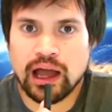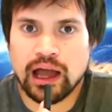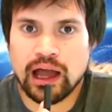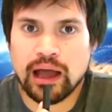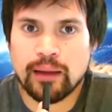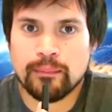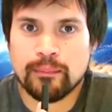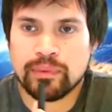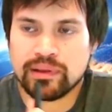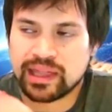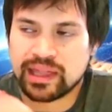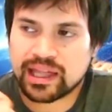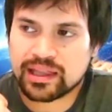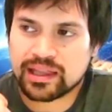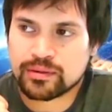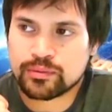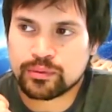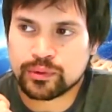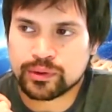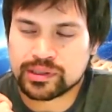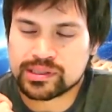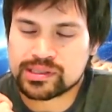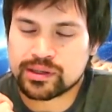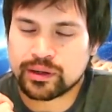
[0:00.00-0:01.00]
But the other
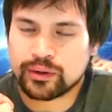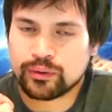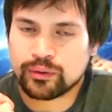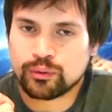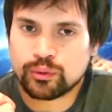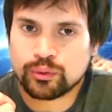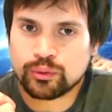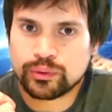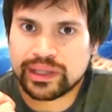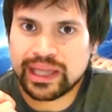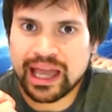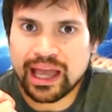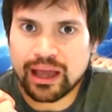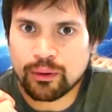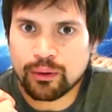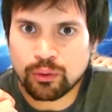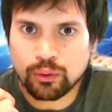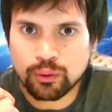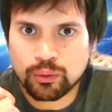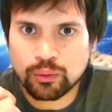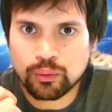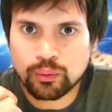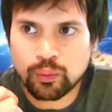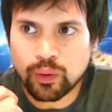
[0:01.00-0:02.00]
one's like, well, yeah,
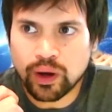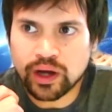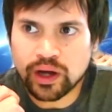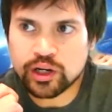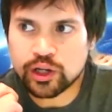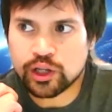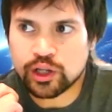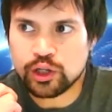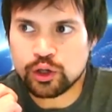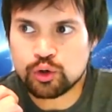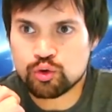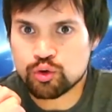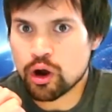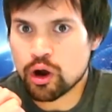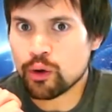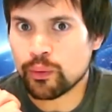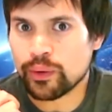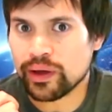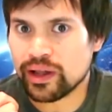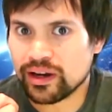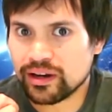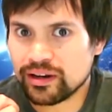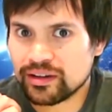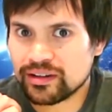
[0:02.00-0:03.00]
well, why don't you grow
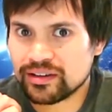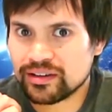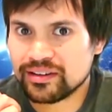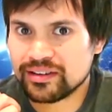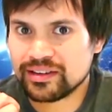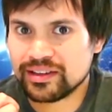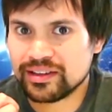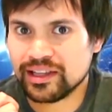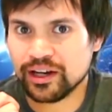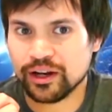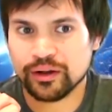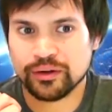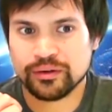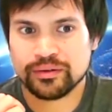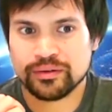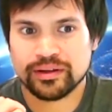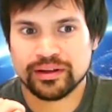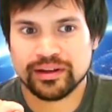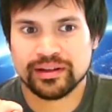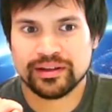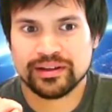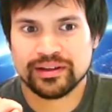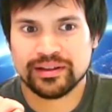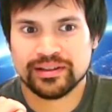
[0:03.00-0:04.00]
it? You know,
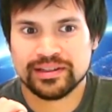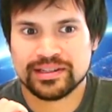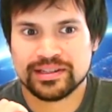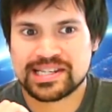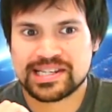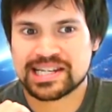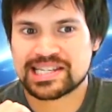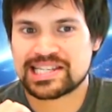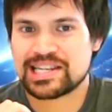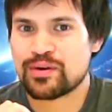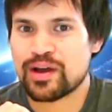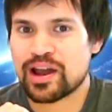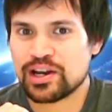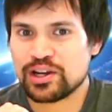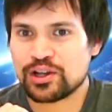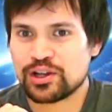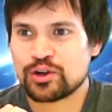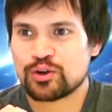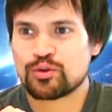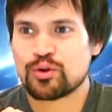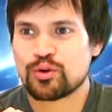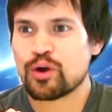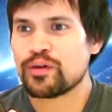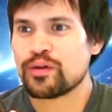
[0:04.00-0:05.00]
sixty grand, you
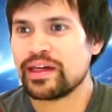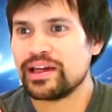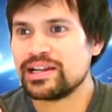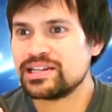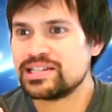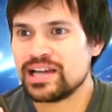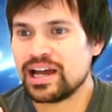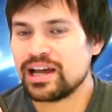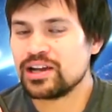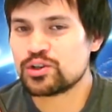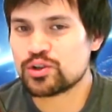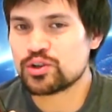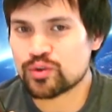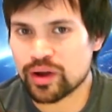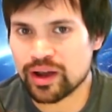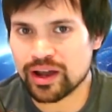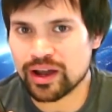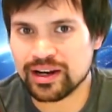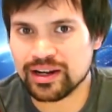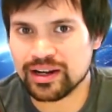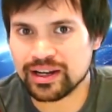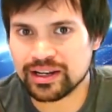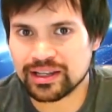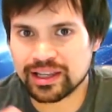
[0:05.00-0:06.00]
could grow that into hundred
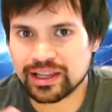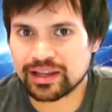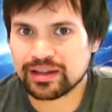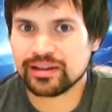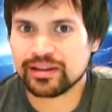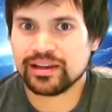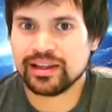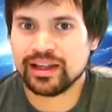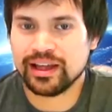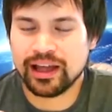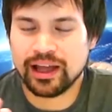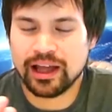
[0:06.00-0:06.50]
grand, and then.